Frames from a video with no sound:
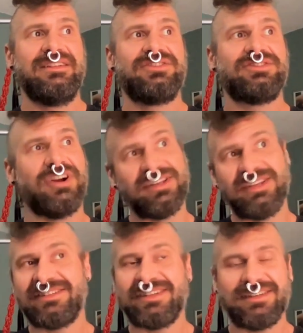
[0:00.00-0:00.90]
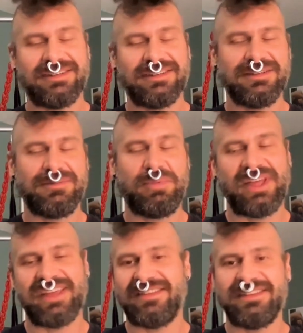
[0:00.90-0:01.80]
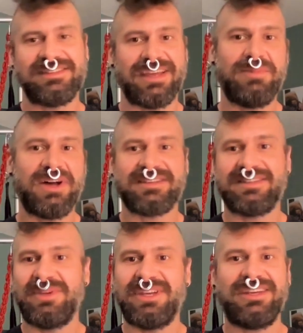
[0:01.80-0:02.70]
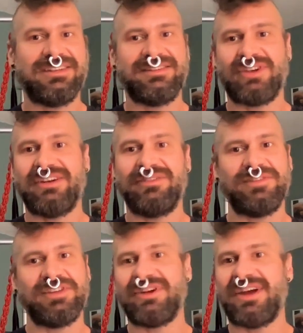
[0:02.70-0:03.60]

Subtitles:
starting to play in this sandbox a bit and trying to figure